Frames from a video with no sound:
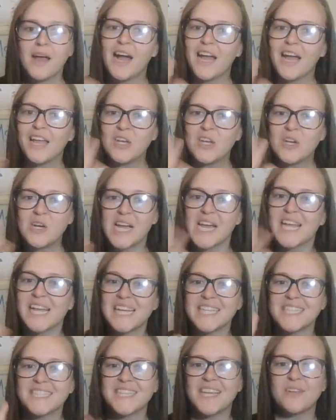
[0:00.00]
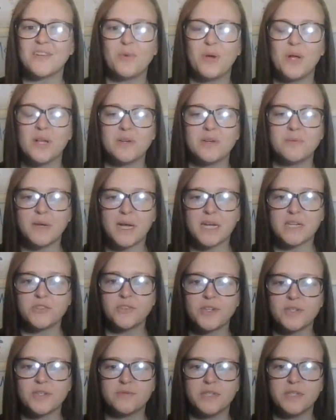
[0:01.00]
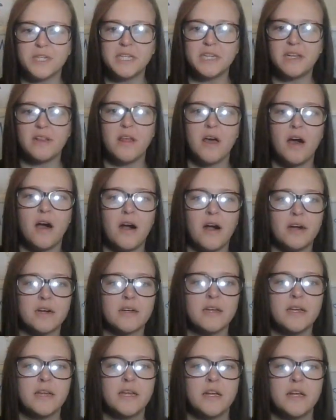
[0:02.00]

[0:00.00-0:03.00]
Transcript: Hi, you guys, and welcome back to our read along.